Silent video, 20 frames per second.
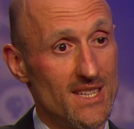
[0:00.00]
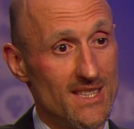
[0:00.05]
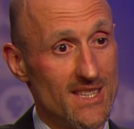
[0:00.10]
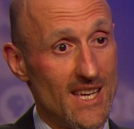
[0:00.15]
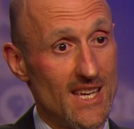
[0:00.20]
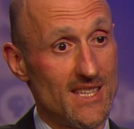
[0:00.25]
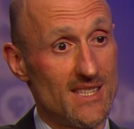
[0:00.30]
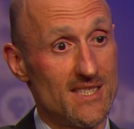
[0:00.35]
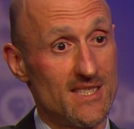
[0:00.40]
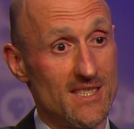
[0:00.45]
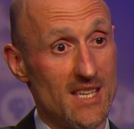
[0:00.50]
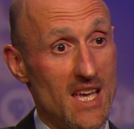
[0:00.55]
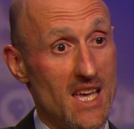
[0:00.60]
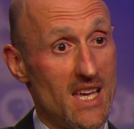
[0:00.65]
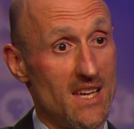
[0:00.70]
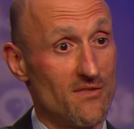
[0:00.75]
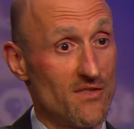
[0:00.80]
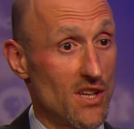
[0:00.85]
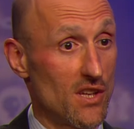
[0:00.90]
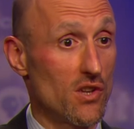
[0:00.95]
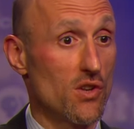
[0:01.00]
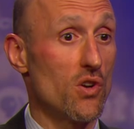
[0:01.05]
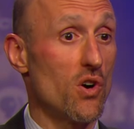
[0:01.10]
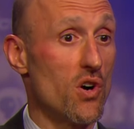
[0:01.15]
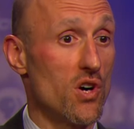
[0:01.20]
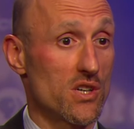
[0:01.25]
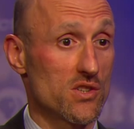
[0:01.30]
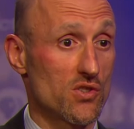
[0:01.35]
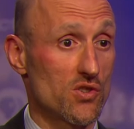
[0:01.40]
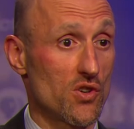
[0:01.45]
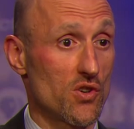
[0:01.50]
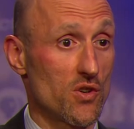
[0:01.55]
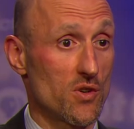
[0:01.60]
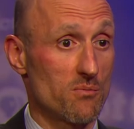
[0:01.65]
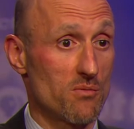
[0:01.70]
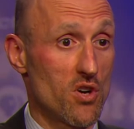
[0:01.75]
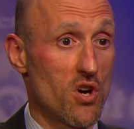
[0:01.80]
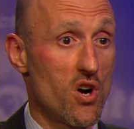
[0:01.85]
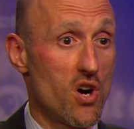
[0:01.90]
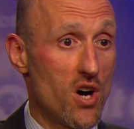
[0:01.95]
They save the
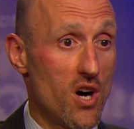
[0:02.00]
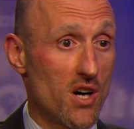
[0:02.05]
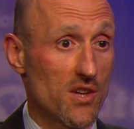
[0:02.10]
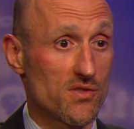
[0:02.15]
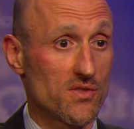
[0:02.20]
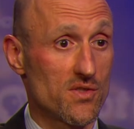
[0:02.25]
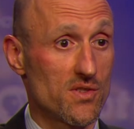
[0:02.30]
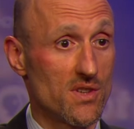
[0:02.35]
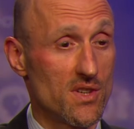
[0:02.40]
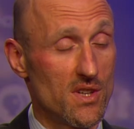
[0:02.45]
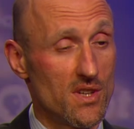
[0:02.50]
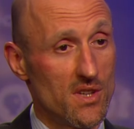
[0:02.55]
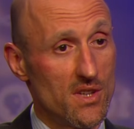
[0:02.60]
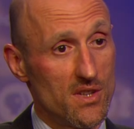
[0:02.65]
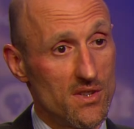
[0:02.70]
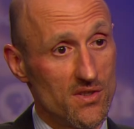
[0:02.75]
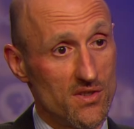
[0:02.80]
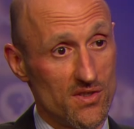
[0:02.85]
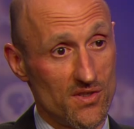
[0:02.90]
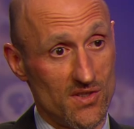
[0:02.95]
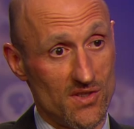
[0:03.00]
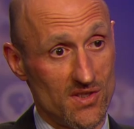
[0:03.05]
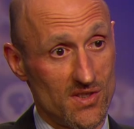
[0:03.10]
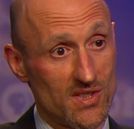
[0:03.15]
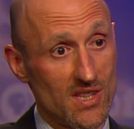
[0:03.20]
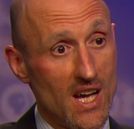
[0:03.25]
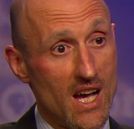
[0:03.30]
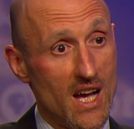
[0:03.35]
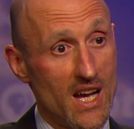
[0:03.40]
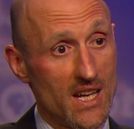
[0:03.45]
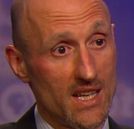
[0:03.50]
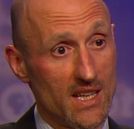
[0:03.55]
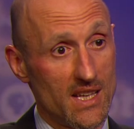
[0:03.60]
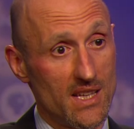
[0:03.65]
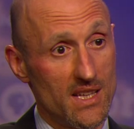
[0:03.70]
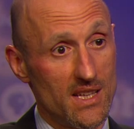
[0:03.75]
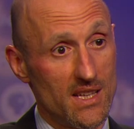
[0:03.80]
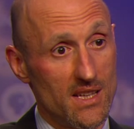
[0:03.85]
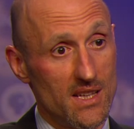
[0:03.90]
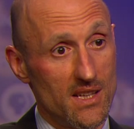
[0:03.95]
long-term cost to
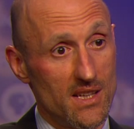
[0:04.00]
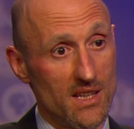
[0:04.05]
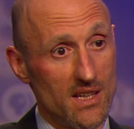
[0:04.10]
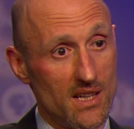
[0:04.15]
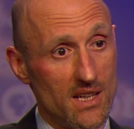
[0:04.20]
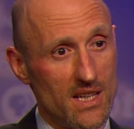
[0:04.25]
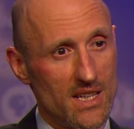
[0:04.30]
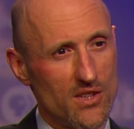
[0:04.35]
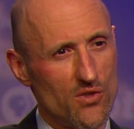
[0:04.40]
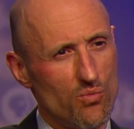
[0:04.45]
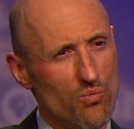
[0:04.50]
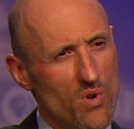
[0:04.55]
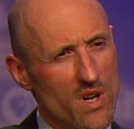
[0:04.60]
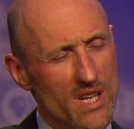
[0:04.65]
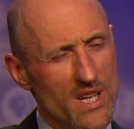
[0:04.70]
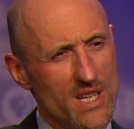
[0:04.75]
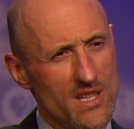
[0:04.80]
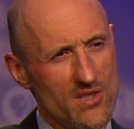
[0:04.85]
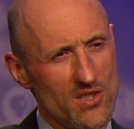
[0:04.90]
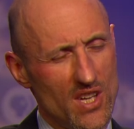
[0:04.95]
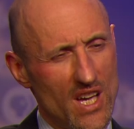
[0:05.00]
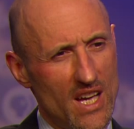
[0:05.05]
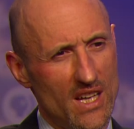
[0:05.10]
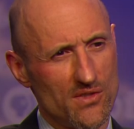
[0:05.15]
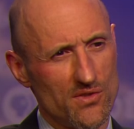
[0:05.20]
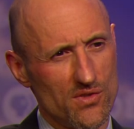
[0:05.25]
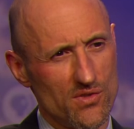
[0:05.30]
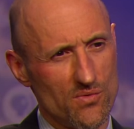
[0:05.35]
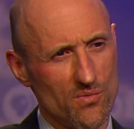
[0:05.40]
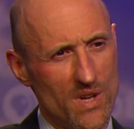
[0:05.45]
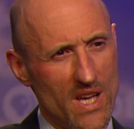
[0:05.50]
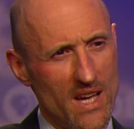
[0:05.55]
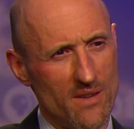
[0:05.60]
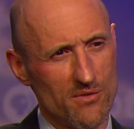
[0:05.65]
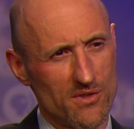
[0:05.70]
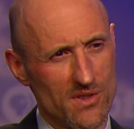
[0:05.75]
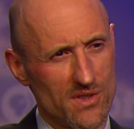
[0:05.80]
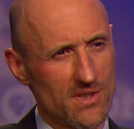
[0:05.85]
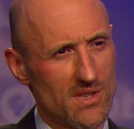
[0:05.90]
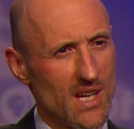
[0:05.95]
society, uh, and it's one of the challenges we have
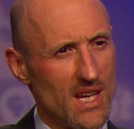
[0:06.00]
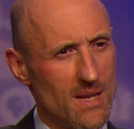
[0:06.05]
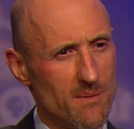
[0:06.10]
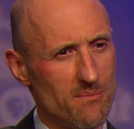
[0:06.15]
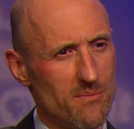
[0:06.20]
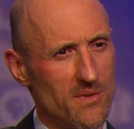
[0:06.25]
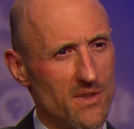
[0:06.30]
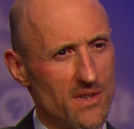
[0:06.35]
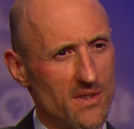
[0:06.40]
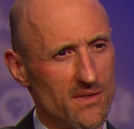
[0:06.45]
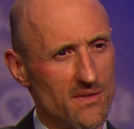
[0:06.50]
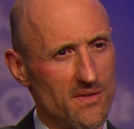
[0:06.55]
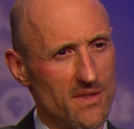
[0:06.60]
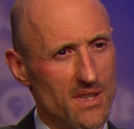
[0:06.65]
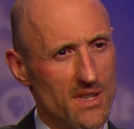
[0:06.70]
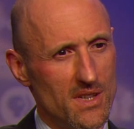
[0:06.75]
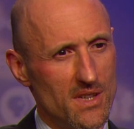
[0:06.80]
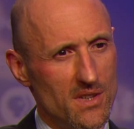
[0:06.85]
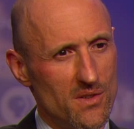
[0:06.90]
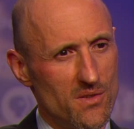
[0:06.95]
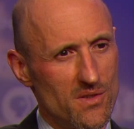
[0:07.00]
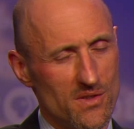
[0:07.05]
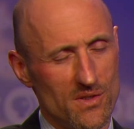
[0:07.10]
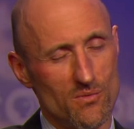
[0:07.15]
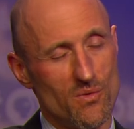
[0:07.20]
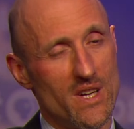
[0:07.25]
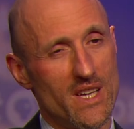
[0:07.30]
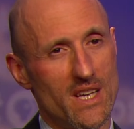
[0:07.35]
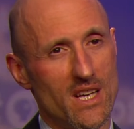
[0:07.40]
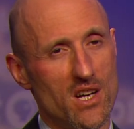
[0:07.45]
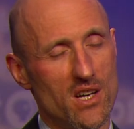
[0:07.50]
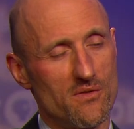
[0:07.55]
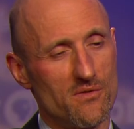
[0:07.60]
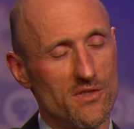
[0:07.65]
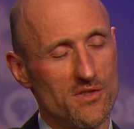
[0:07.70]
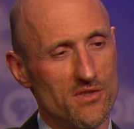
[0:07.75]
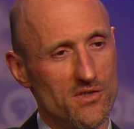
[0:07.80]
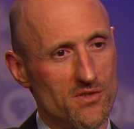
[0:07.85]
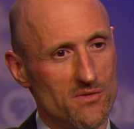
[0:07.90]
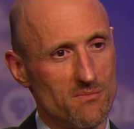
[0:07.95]
with the type of the way
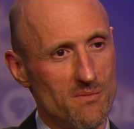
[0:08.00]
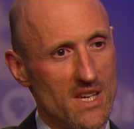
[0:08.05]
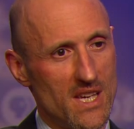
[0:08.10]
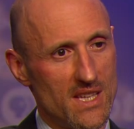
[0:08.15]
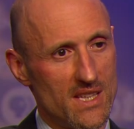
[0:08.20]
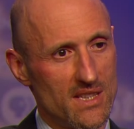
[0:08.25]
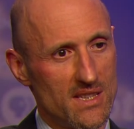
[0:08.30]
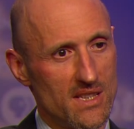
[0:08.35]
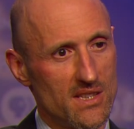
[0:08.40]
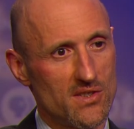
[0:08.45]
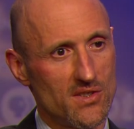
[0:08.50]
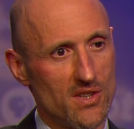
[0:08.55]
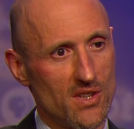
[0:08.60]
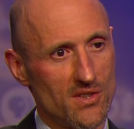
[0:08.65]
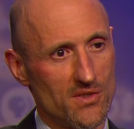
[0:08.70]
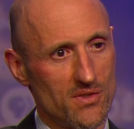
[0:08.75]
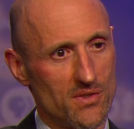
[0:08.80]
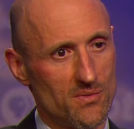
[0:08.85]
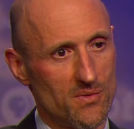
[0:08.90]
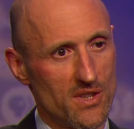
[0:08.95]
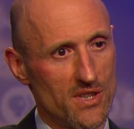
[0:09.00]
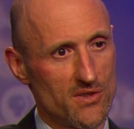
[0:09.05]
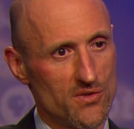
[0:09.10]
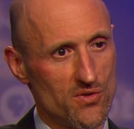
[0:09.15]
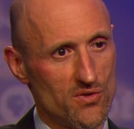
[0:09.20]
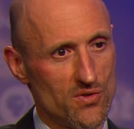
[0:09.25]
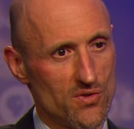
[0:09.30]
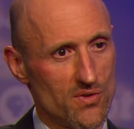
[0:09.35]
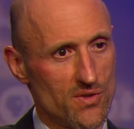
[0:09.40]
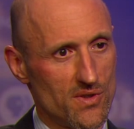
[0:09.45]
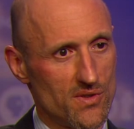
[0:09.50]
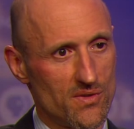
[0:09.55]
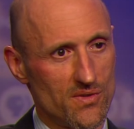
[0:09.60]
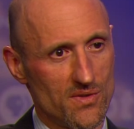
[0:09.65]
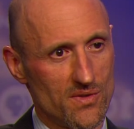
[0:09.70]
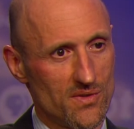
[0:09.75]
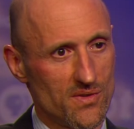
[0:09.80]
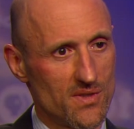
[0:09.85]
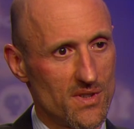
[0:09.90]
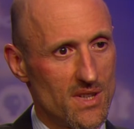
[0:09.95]
coverage is made in this country, where
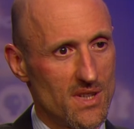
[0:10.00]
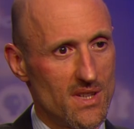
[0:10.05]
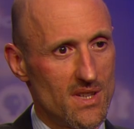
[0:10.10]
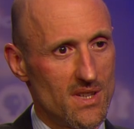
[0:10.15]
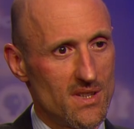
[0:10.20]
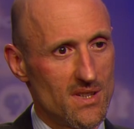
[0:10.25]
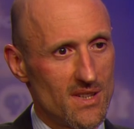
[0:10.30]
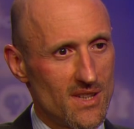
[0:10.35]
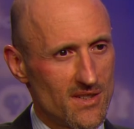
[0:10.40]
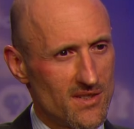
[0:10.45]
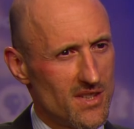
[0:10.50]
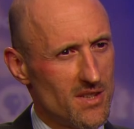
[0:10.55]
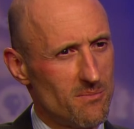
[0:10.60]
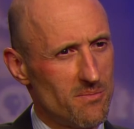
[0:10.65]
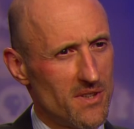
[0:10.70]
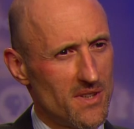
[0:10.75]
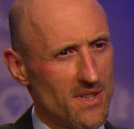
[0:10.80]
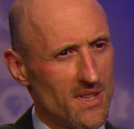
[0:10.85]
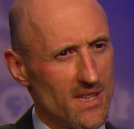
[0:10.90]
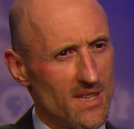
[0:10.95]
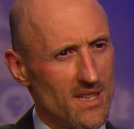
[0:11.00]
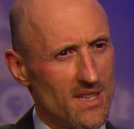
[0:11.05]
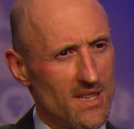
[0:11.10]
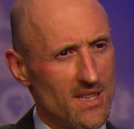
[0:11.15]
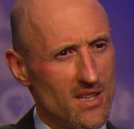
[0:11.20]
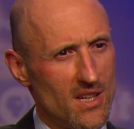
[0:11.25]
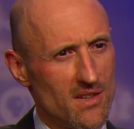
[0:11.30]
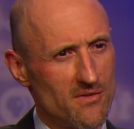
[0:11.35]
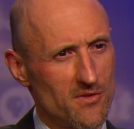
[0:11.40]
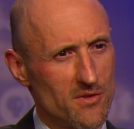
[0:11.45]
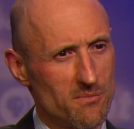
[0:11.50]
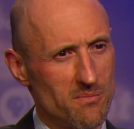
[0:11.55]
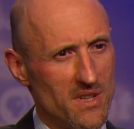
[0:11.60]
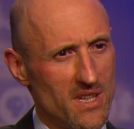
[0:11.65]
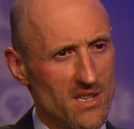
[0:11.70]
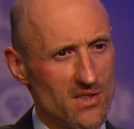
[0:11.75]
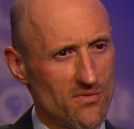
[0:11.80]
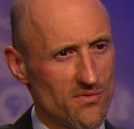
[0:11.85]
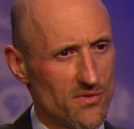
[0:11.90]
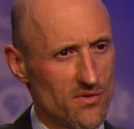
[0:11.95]
insurances uh, typically cover a
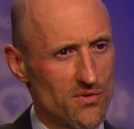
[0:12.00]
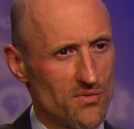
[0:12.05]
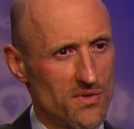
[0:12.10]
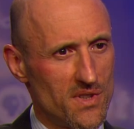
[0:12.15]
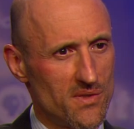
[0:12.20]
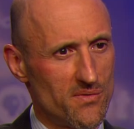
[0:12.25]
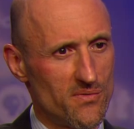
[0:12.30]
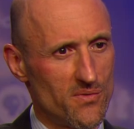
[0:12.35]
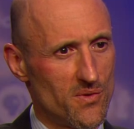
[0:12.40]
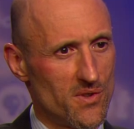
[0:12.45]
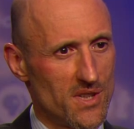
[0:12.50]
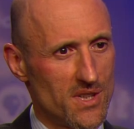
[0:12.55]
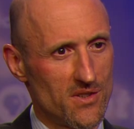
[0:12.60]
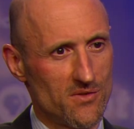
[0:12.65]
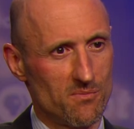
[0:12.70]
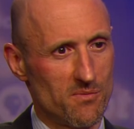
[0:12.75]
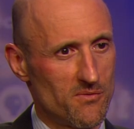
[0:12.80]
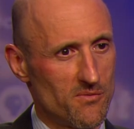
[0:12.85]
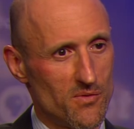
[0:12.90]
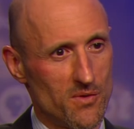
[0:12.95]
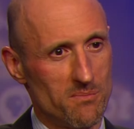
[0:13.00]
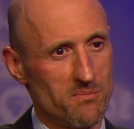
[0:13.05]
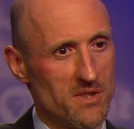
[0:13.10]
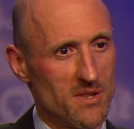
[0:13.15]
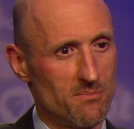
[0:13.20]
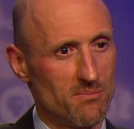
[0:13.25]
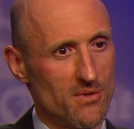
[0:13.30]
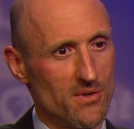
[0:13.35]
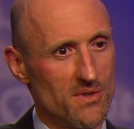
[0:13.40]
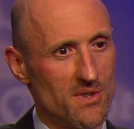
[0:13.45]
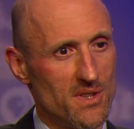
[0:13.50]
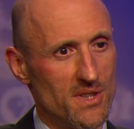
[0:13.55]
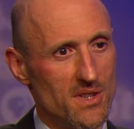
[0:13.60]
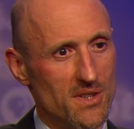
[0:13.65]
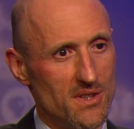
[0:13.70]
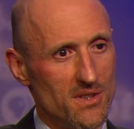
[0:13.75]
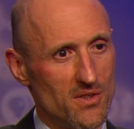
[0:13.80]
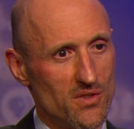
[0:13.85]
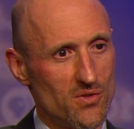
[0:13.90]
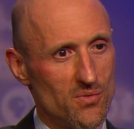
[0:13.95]
patient for three to four years before people
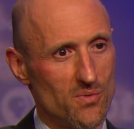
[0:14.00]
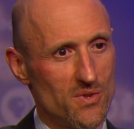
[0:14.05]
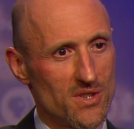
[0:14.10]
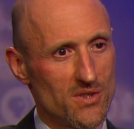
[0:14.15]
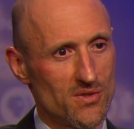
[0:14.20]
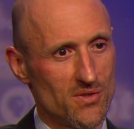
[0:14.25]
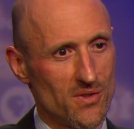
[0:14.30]
switch.